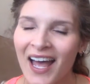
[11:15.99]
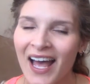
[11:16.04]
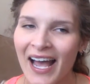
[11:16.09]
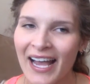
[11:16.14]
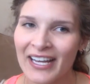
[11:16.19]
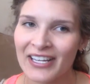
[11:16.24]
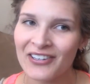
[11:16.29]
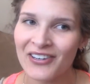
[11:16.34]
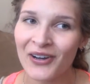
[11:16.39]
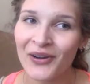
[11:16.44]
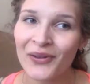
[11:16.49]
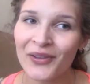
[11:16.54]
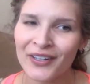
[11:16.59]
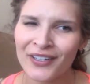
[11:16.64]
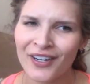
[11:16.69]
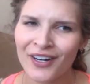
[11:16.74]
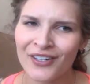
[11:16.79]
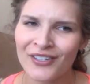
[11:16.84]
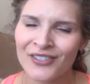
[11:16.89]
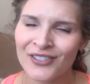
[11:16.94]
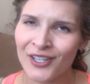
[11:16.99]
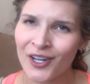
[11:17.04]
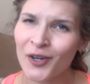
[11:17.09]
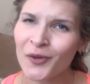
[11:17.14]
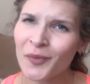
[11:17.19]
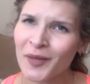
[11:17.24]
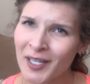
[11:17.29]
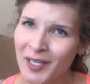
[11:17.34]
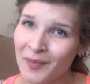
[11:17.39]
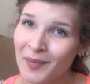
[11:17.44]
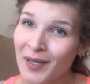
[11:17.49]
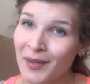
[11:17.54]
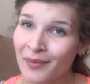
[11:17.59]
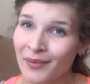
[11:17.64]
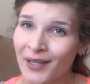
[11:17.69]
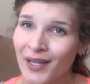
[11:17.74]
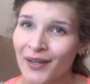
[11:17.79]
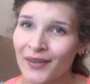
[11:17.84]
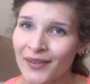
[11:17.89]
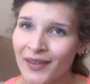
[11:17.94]
I know there are so many
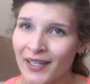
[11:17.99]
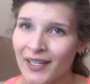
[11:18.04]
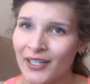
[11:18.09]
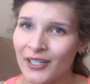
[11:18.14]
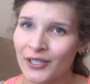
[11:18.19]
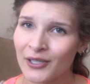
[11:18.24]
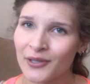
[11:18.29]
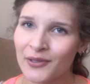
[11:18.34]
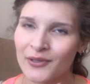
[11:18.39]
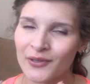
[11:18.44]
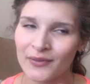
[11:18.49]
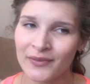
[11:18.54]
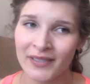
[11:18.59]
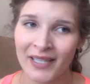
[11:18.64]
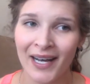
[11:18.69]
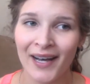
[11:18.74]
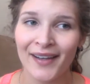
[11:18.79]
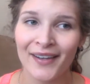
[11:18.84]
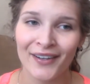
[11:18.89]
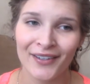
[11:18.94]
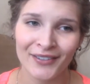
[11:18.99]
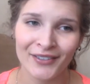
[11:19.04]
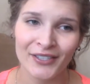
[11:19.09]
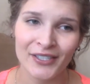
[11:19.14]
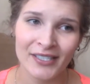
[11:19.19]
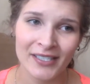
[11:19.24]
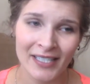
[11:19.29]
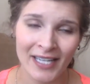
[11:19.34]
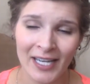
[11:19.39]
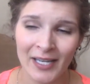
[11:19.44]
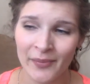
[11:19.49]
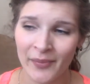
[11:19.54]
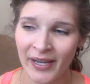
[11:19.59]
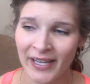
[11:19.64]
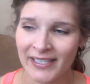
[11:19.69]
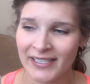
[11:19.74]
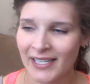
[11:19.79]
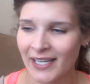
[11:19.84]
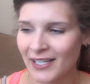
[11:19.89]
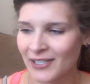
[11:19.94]
people out there who do not understand
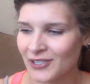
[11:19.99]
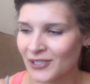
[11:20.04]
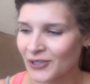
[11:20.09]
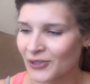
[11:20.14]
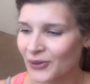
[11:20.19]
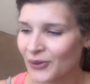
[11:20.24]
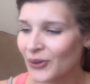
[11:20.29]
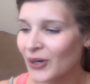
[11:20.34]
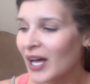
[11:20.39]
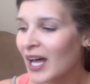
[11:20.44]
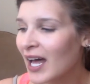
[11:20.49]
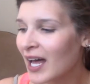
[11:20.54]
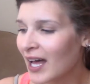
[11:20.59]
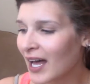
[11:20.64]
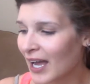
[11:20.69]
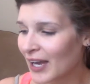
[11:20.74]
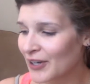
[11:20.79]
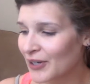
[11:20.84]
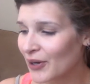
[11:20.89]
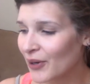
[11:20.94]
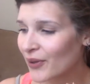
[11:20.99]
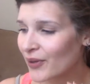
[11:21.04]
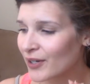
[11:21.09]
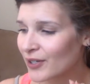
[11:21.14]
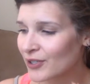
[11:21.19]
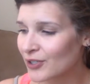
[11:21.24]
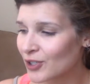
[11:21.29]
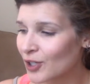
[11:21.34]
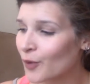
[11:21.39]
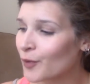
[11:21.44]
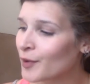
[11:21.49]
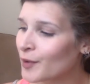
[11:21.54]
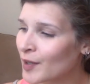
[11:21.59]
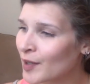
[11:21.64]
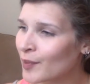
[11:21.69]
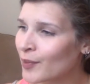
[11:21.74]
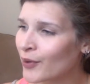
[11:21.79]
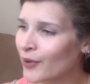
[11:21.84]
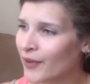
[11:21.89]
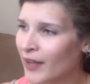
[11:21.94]
my tattoo. I know there are so many
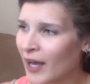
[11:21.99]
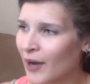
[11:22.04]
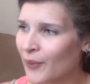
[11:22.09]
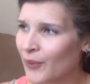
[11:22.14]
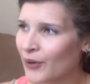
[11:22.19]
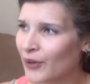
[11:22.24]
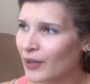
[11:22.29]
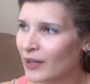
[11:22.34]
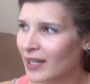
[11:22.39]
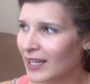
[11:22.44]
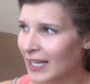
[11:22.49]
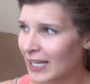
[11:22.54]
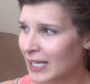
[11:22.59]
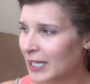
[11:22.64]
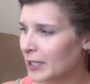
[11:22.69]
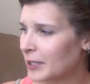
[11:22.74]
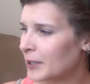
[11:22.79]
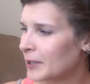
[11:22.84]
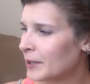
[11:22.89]
people that will like